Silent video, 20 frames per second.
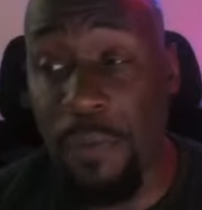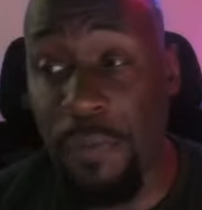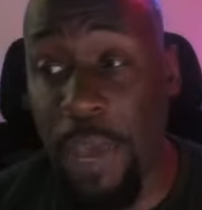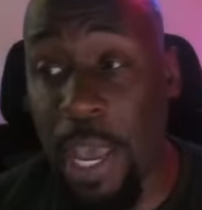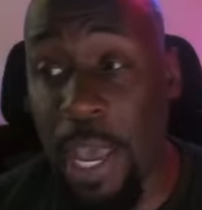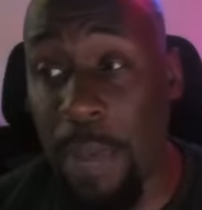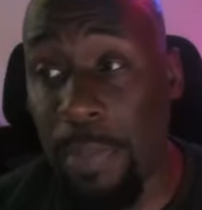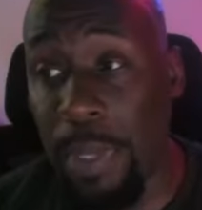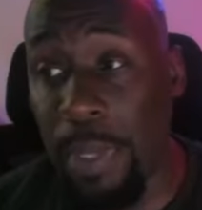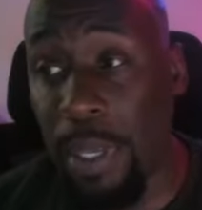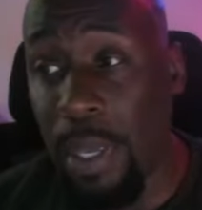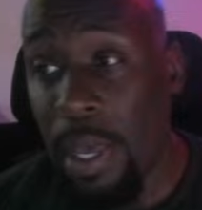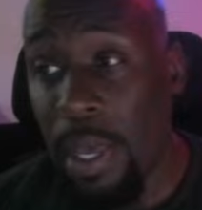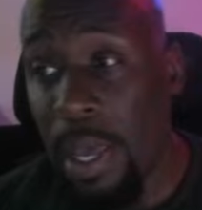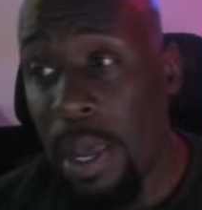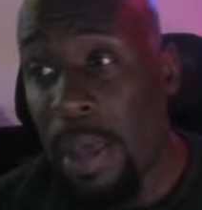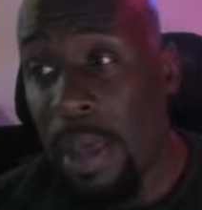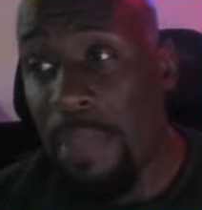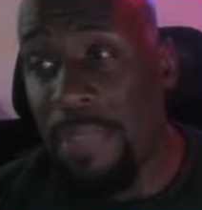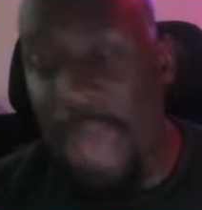family.
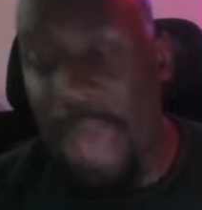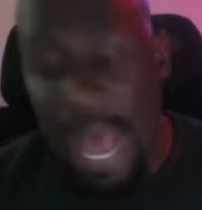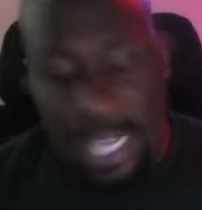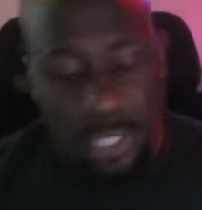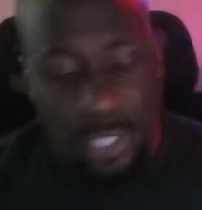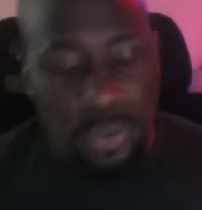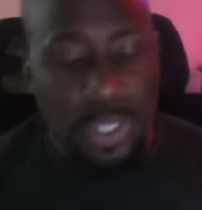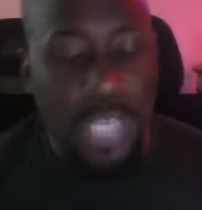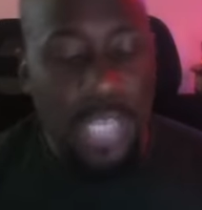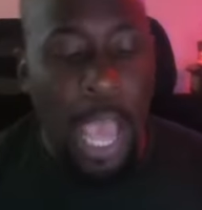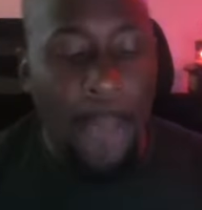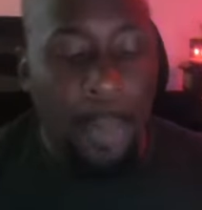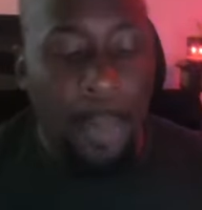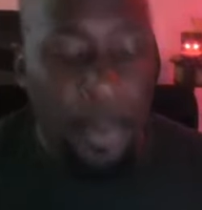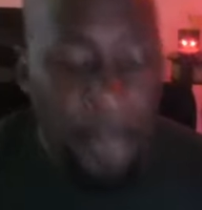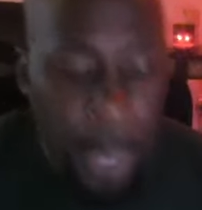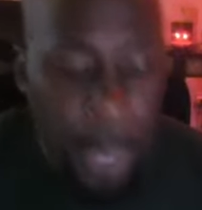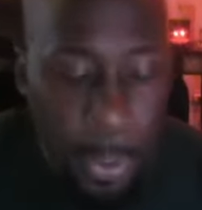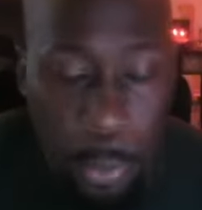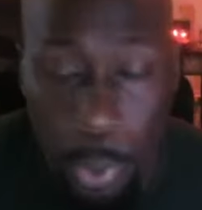That's what type
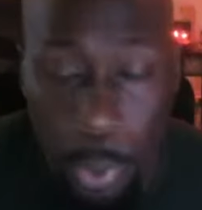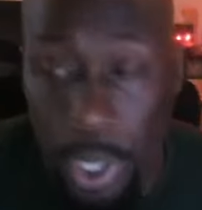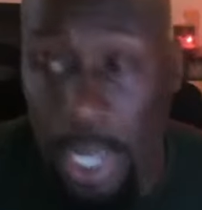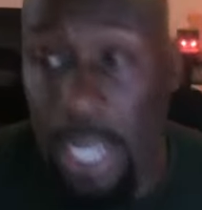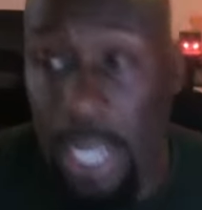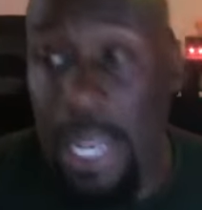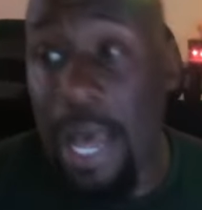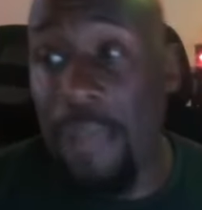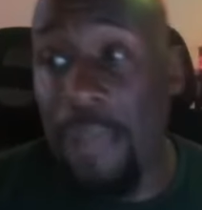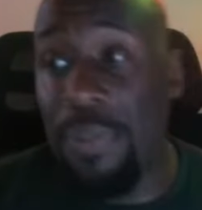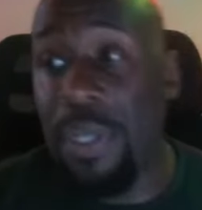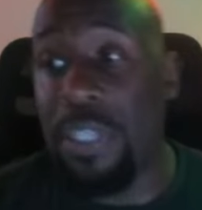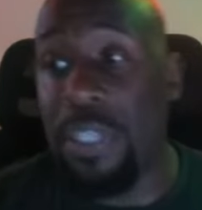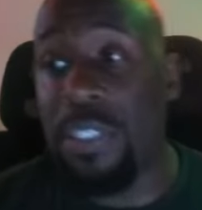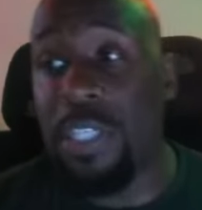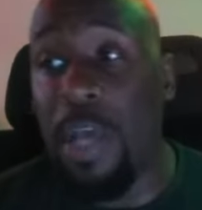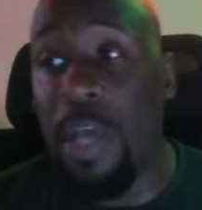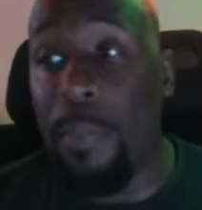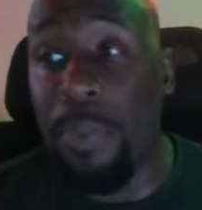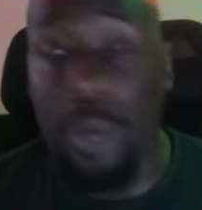of people we need out there
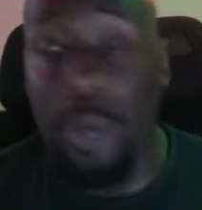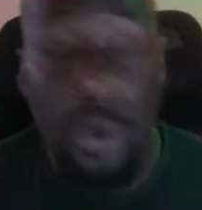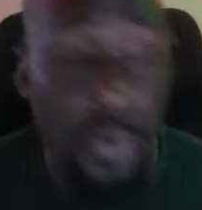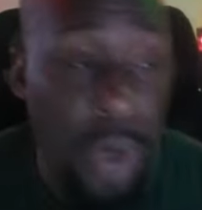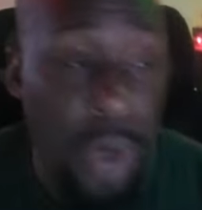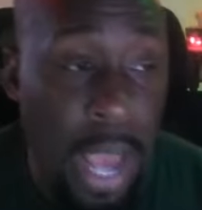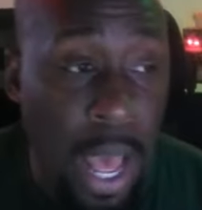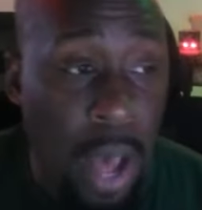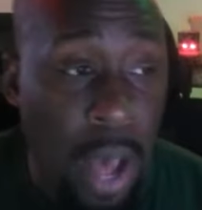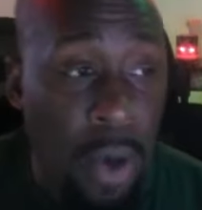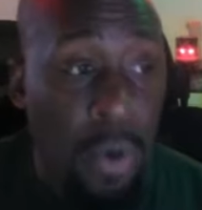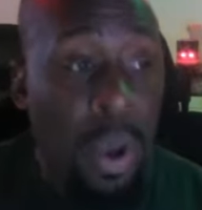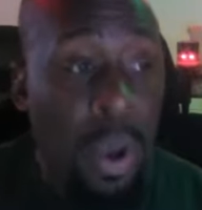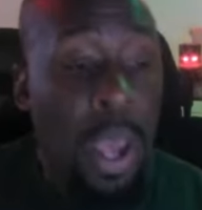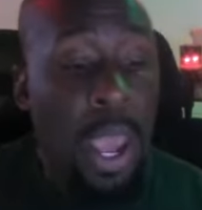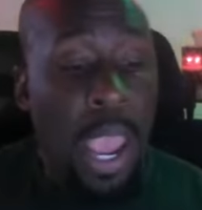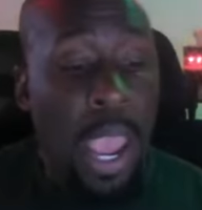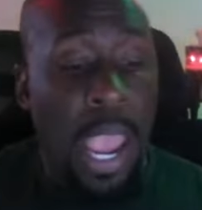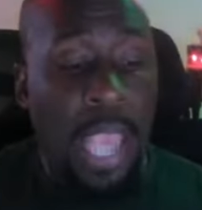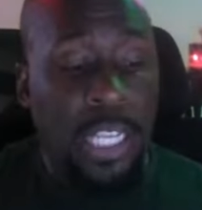stomping the ground
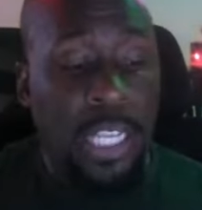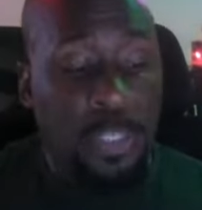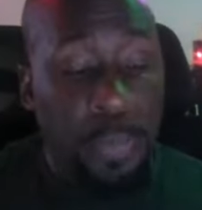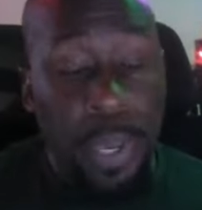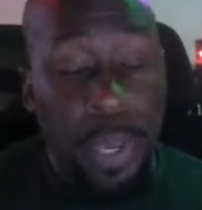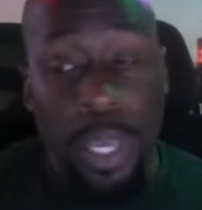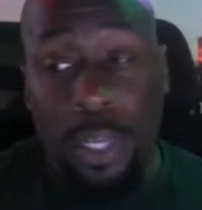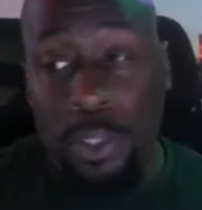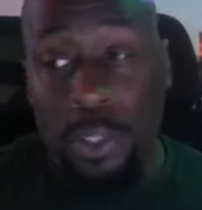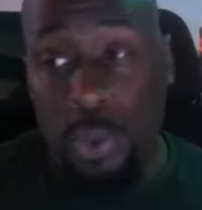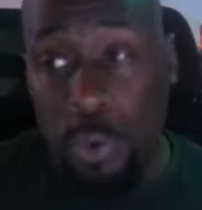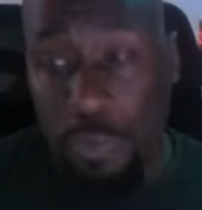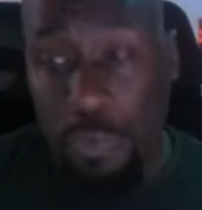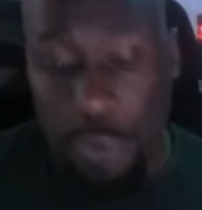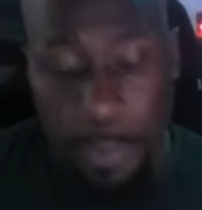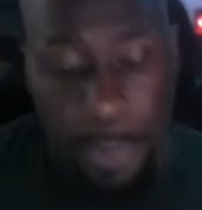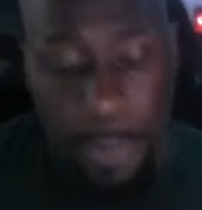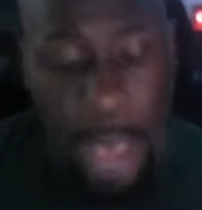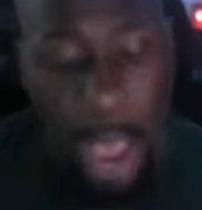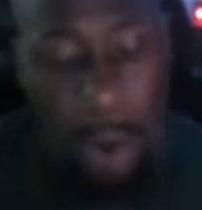and speaking truth
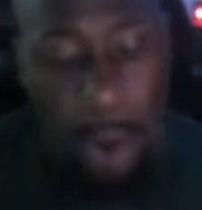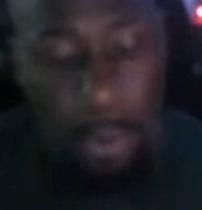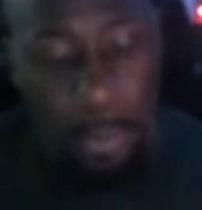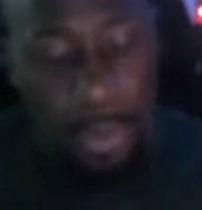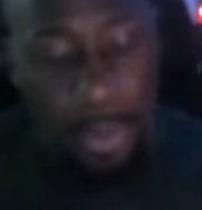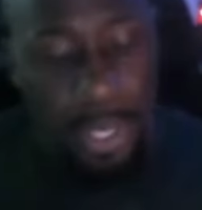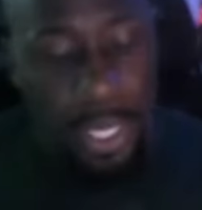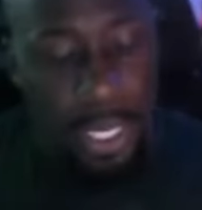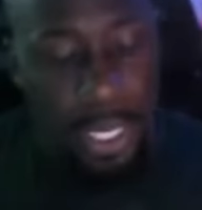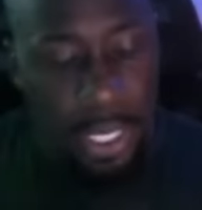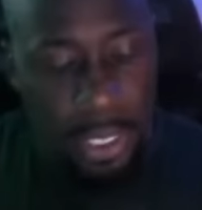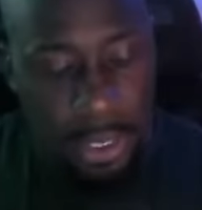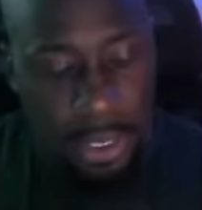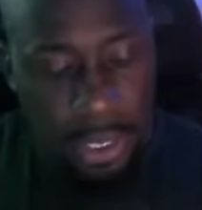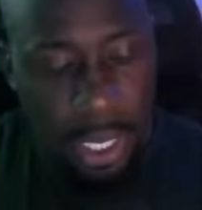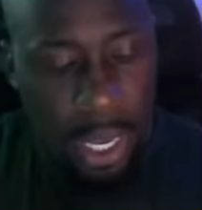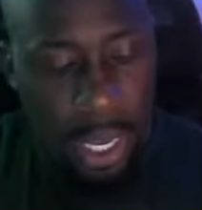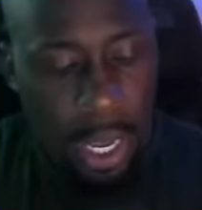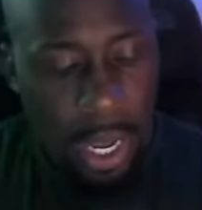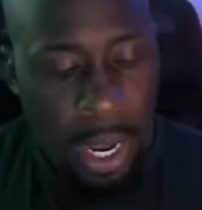to power, because
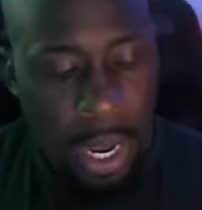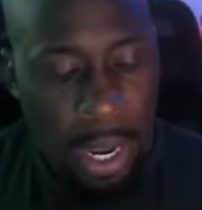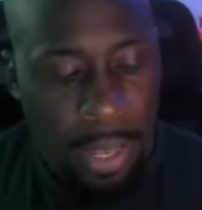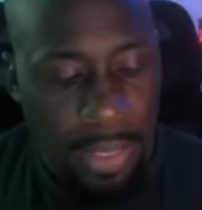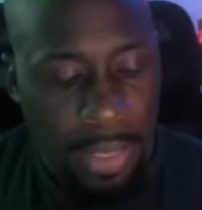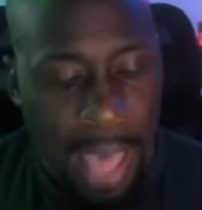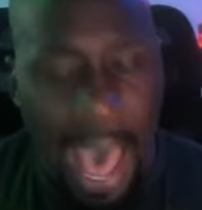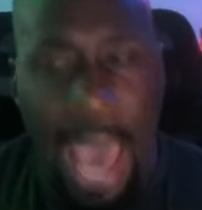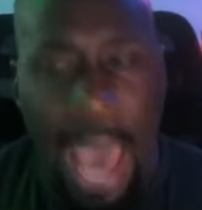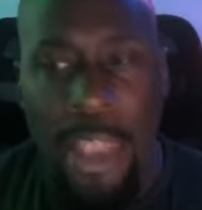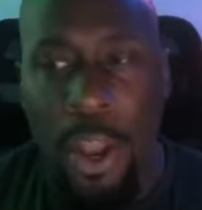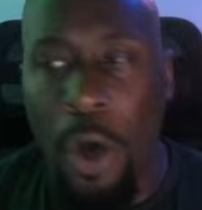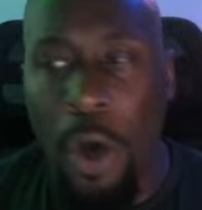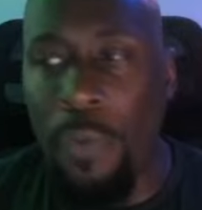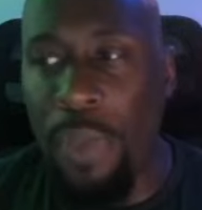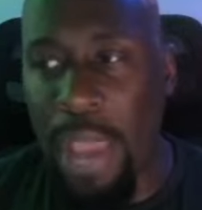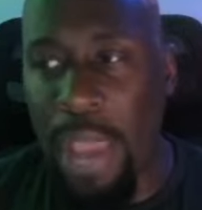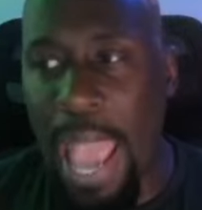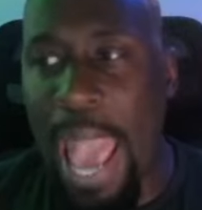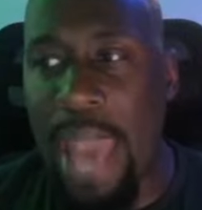I know
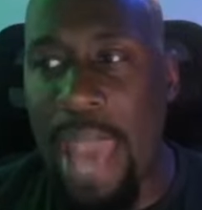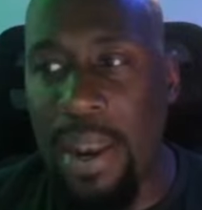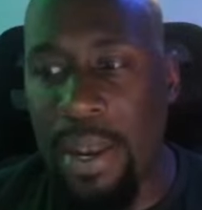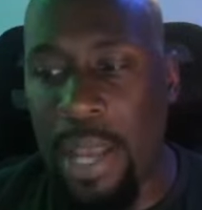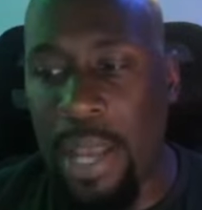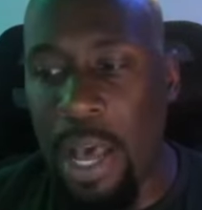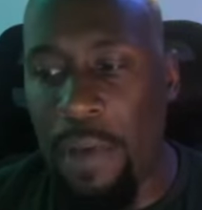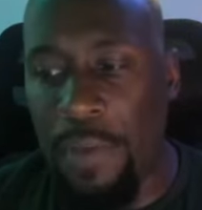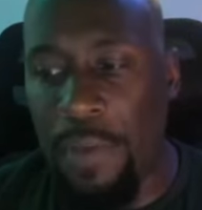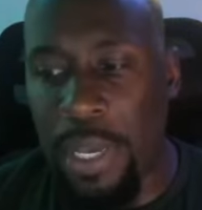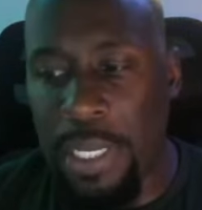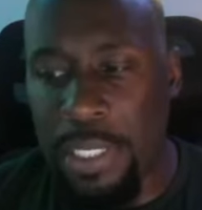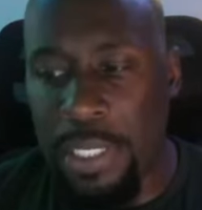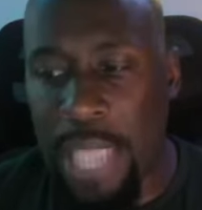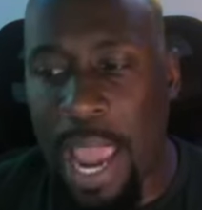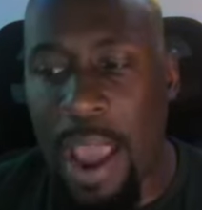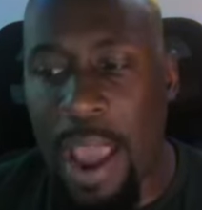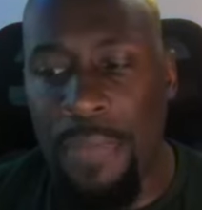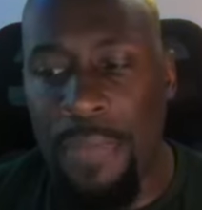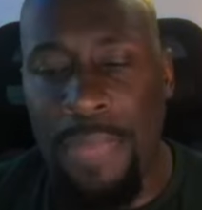they had enough, because
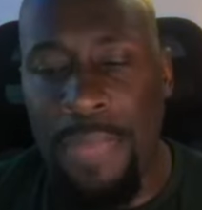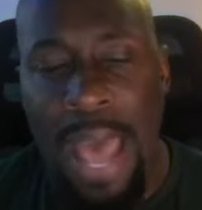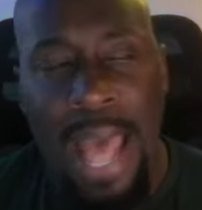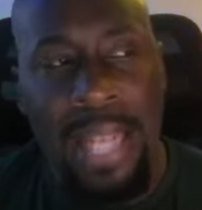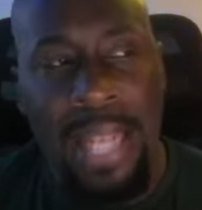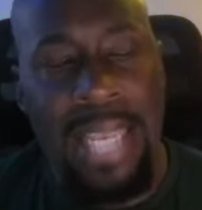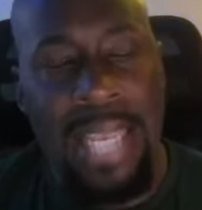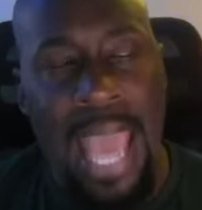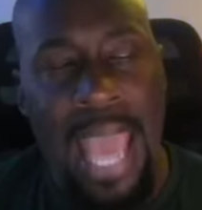that